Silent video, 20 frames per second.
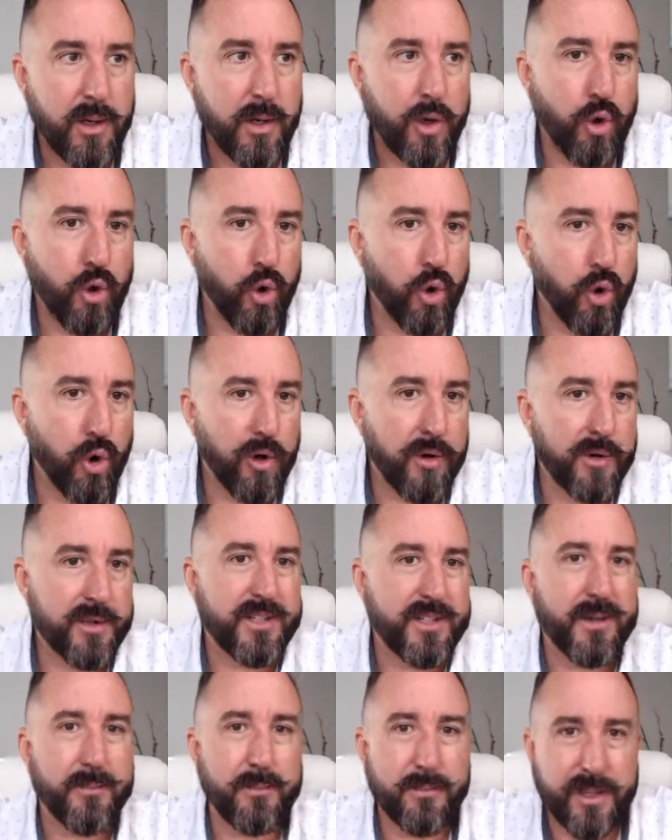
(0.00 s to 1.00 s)
or
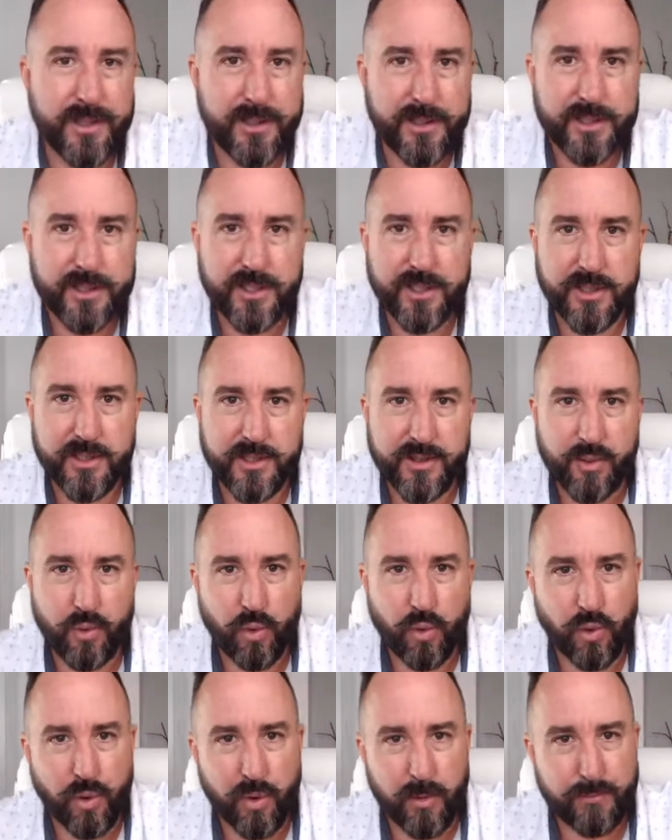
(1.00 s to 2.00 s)
diminishes
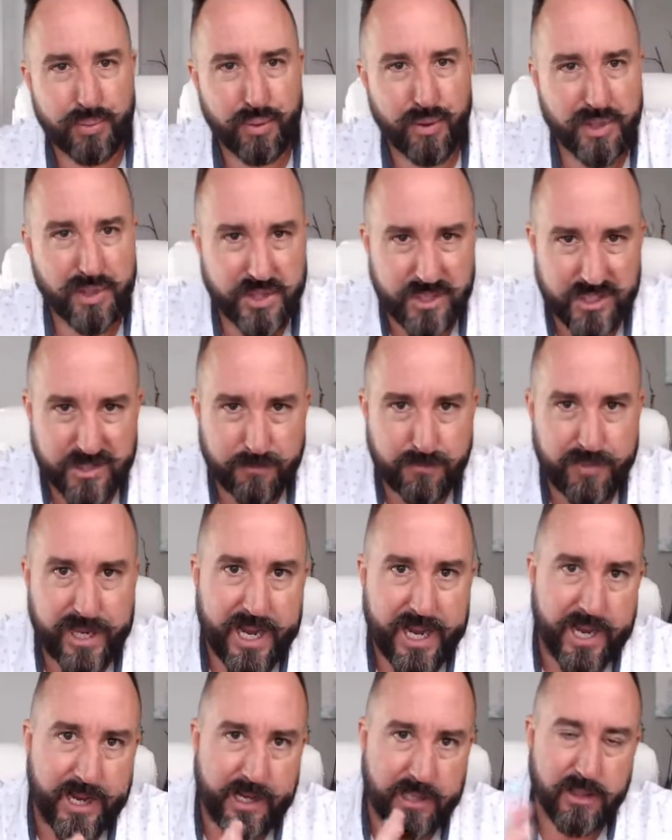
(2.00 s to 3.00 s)
or pushes
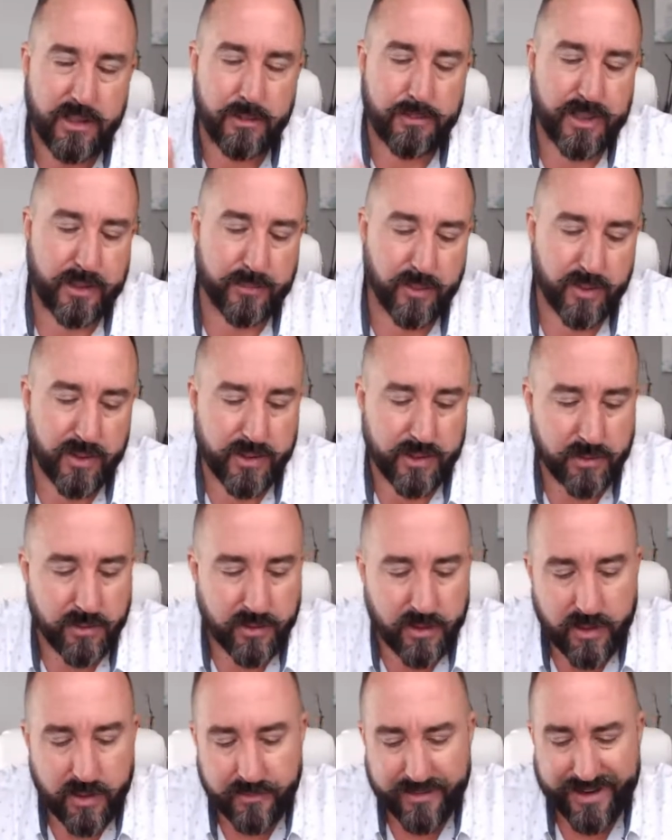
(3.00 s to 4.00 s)
back the people that you
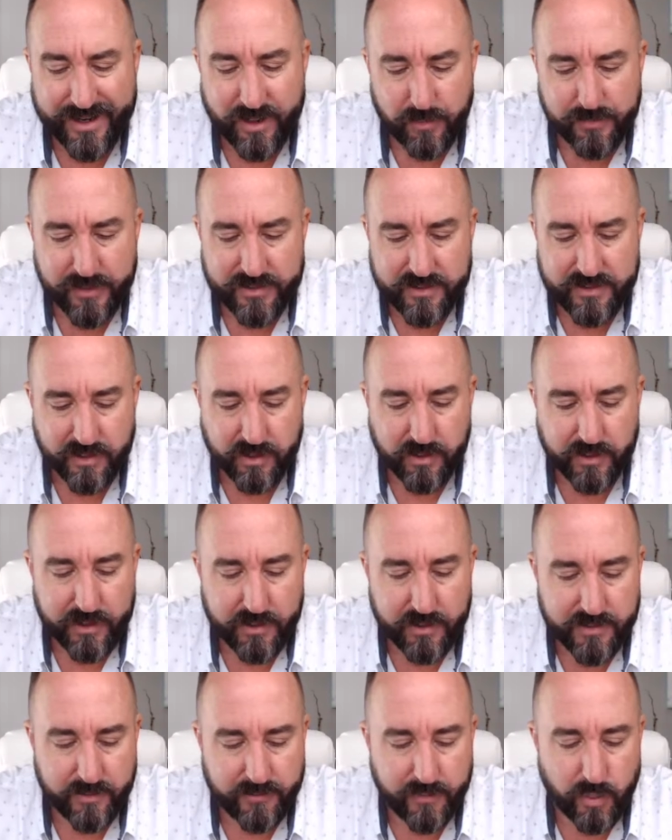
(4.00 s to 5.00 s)
love. I hope that's a good
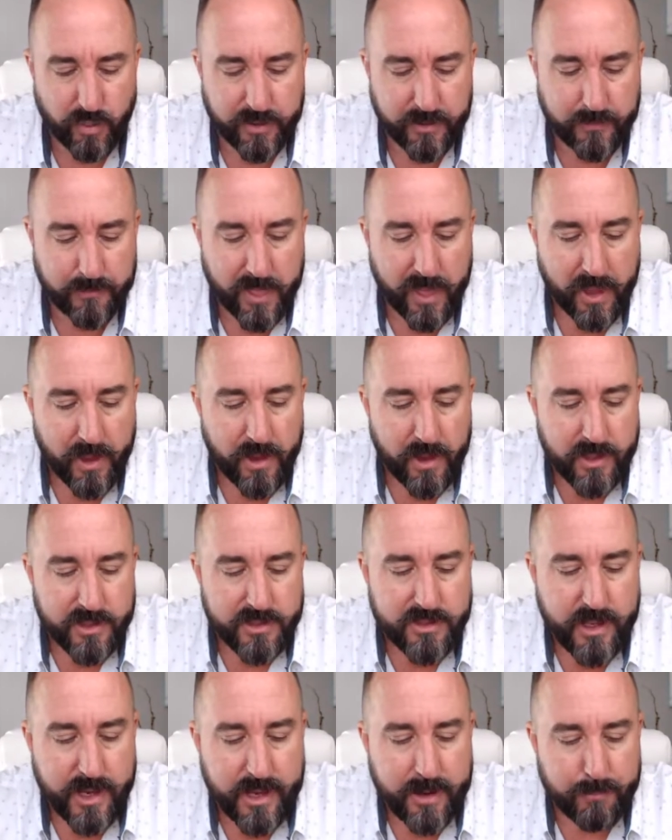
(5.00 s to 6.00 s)
answer for you.
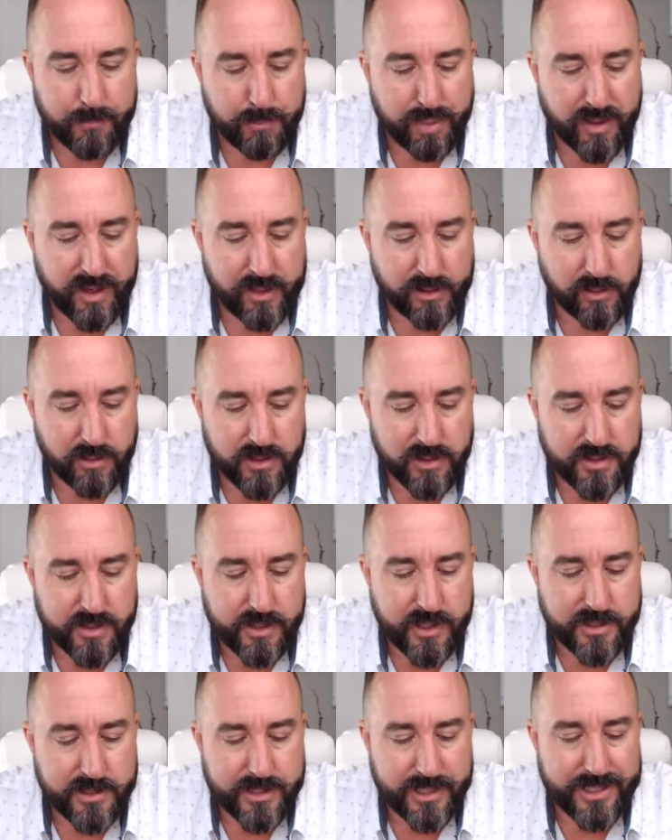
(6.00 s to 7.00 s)
Sam Byler
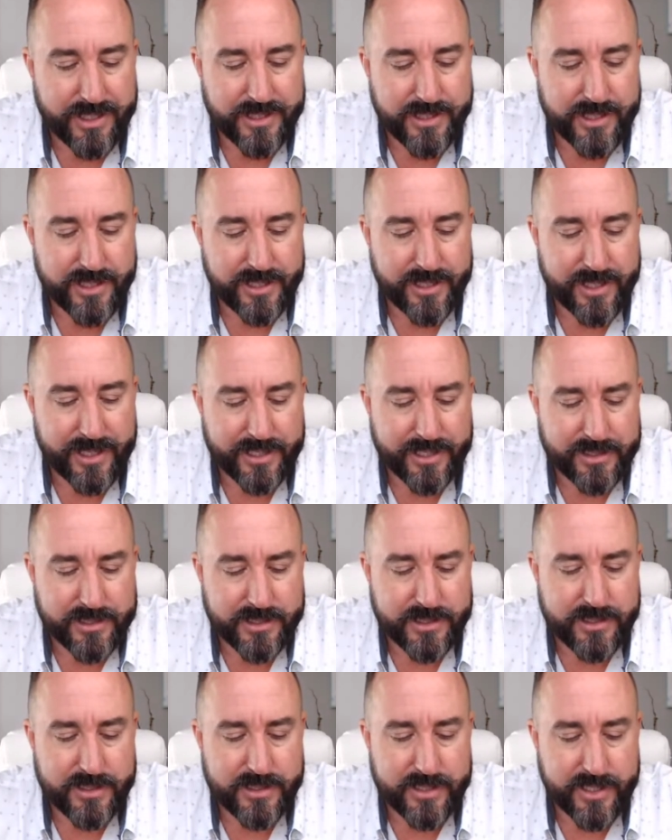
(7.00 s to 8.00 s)
says, is it a
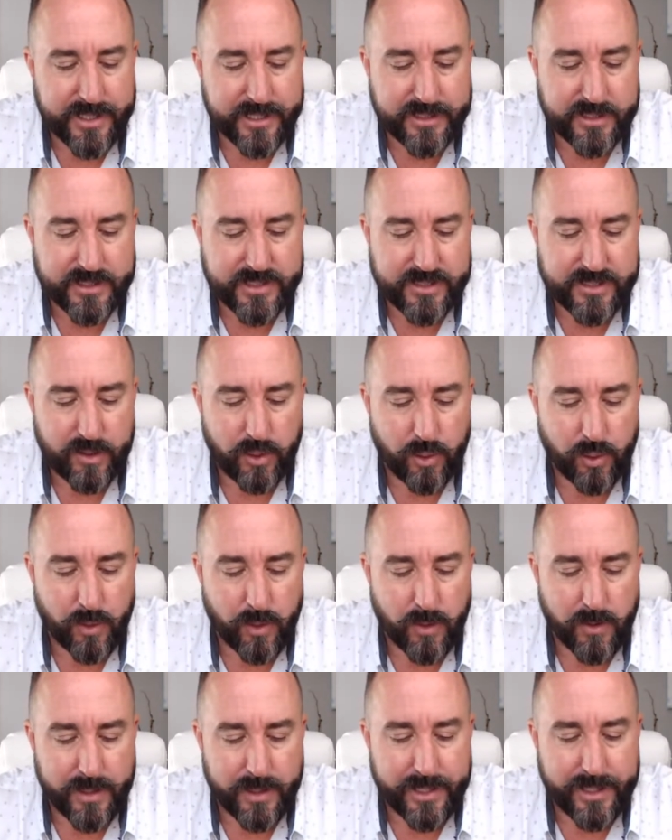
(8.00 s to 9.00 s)
6
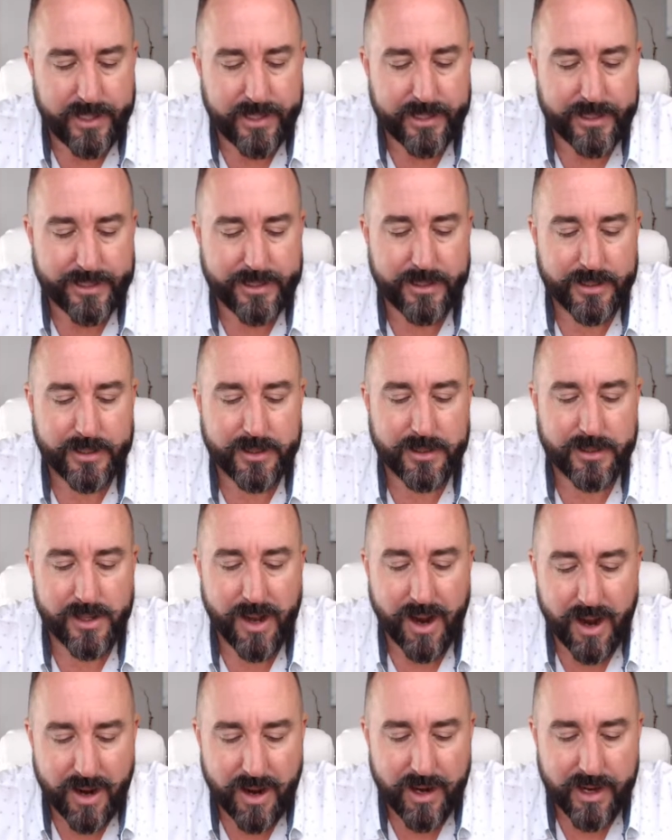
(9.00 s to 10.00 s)
or a
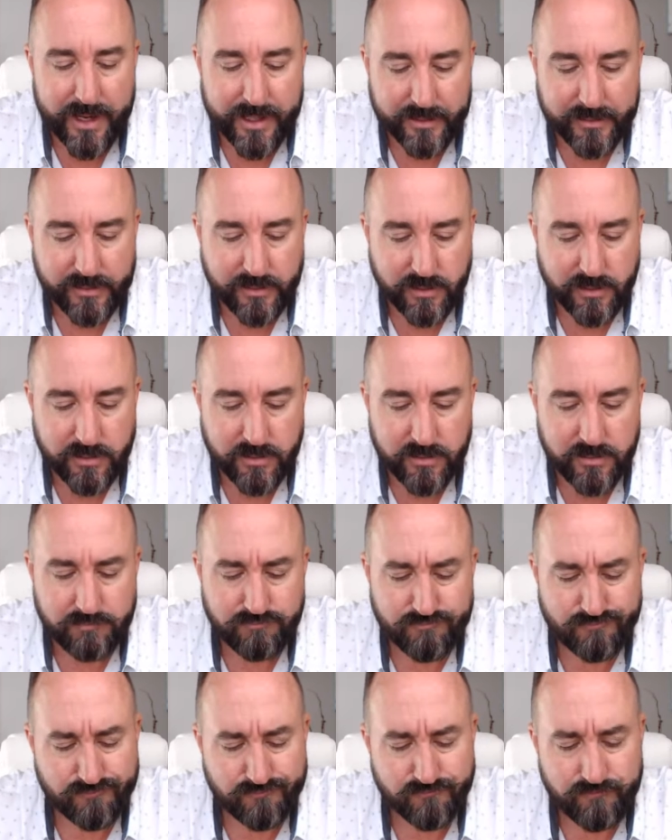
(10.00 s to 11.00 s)
9?
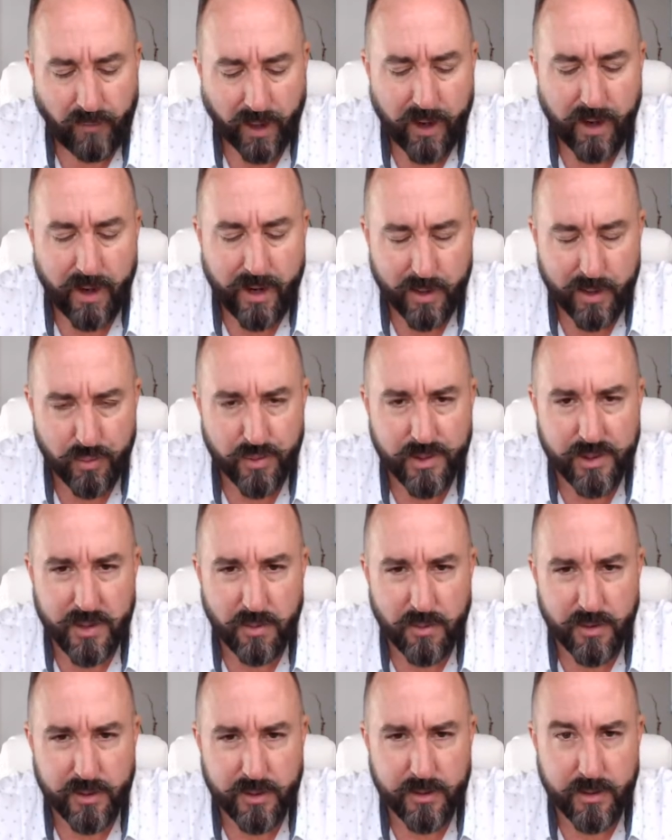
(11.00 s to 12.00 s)
I really
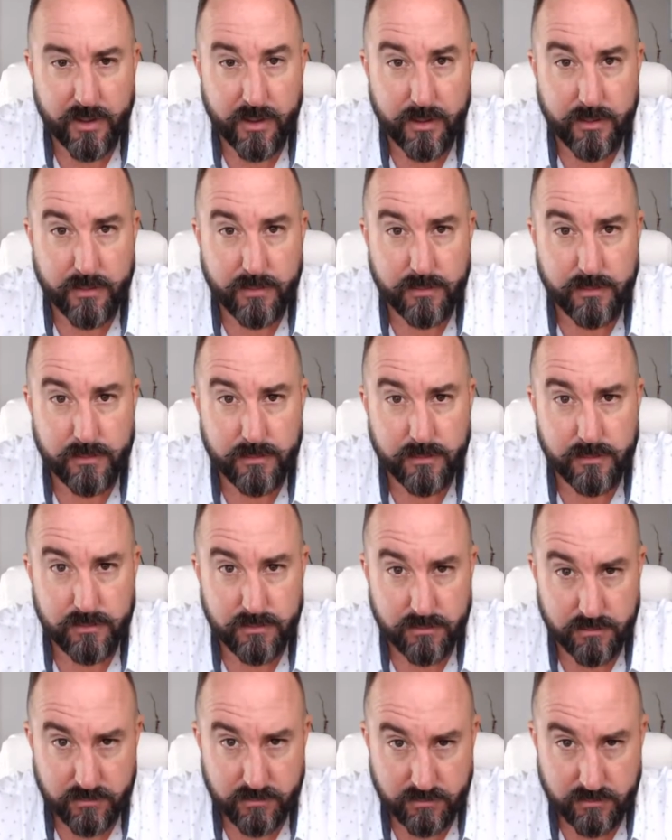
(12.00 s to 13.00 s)
want to know.
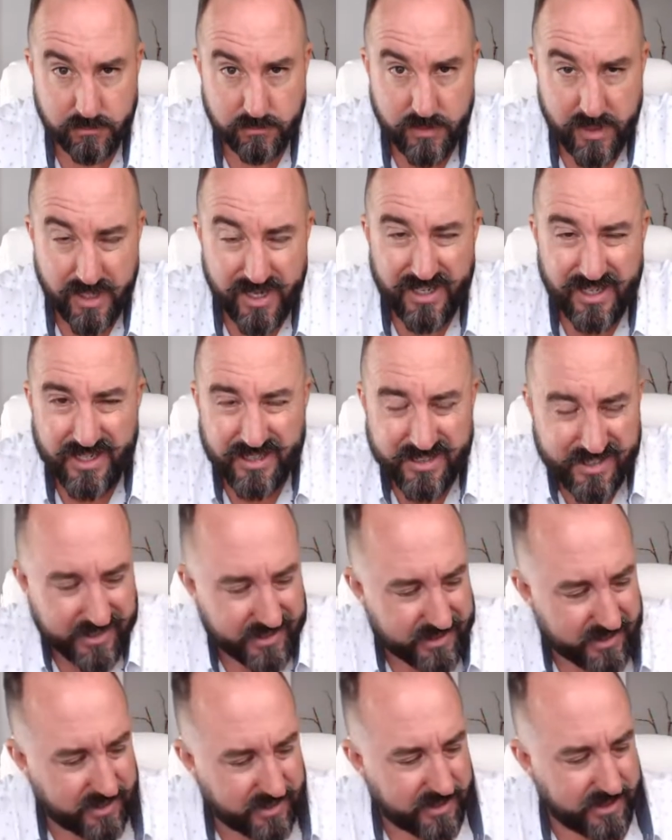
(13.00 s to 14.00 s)
Is it a
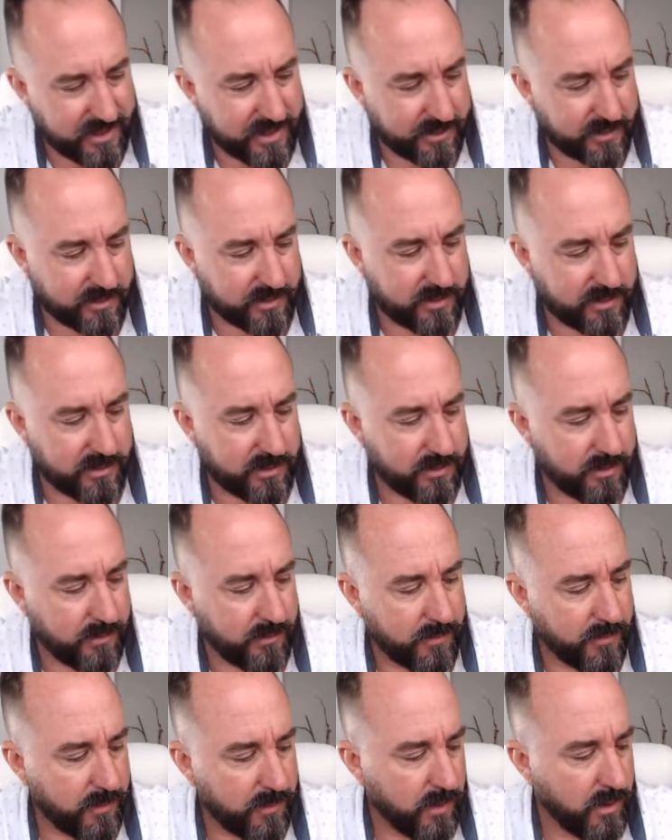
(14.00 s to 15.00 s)
6
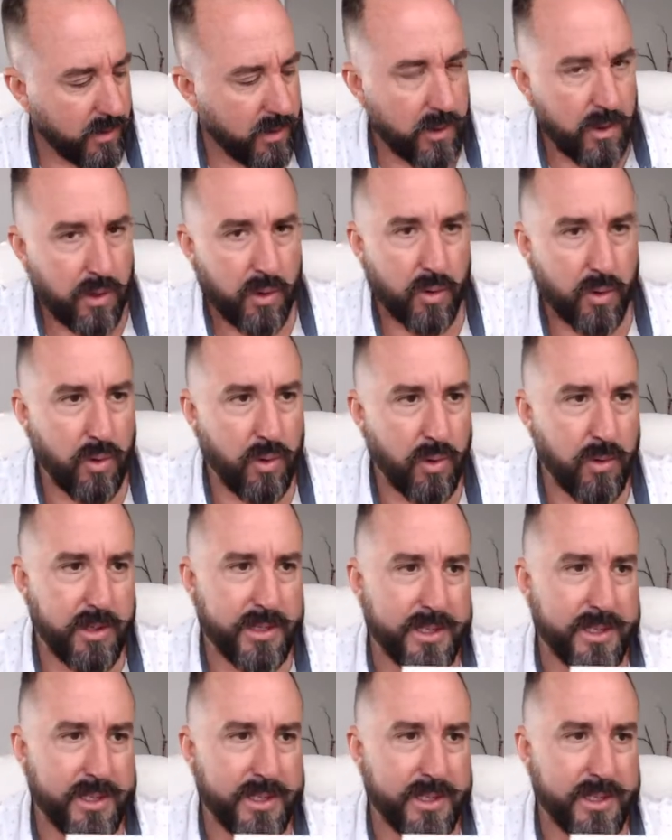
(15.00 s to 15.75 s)
or a